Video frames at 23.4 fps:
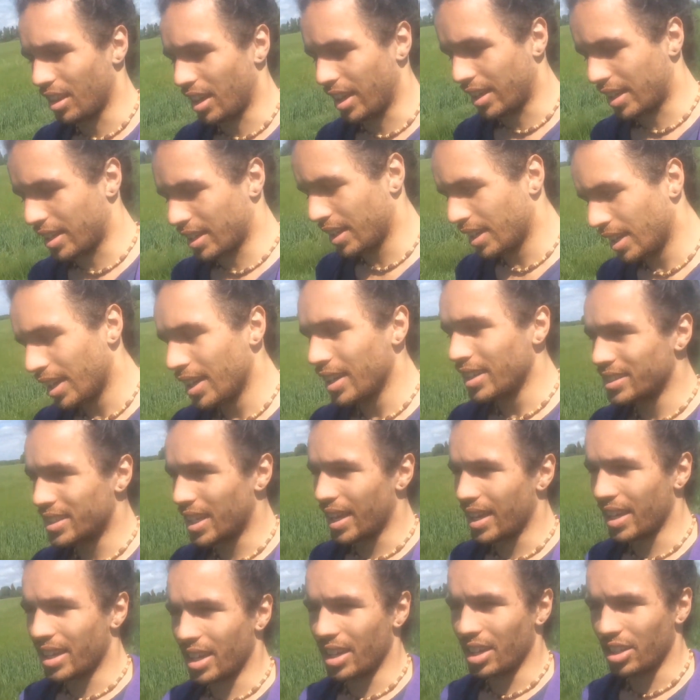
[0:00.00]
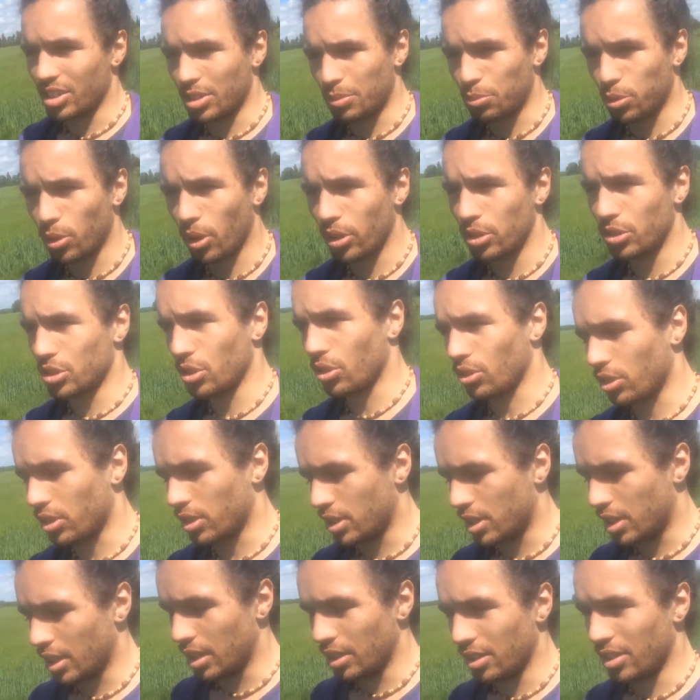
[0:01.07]
like taking its approach
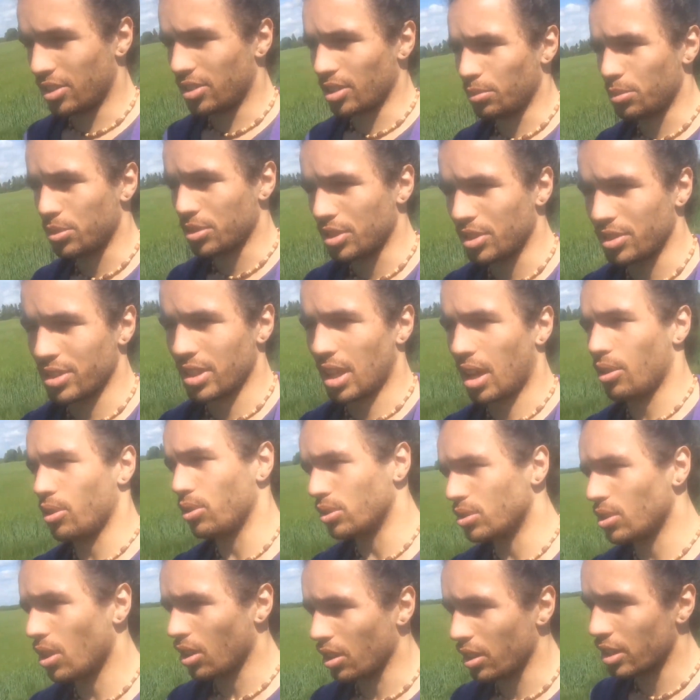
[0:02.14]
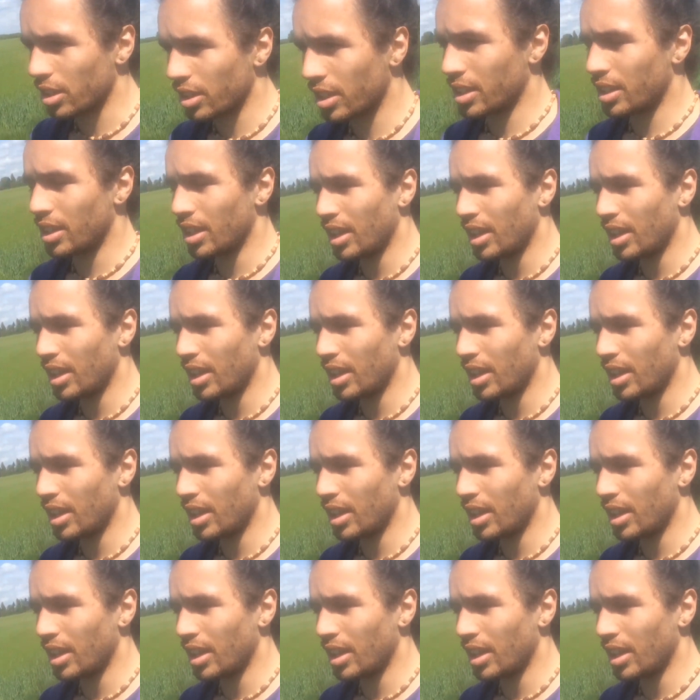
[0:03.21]
on the substance that I was on.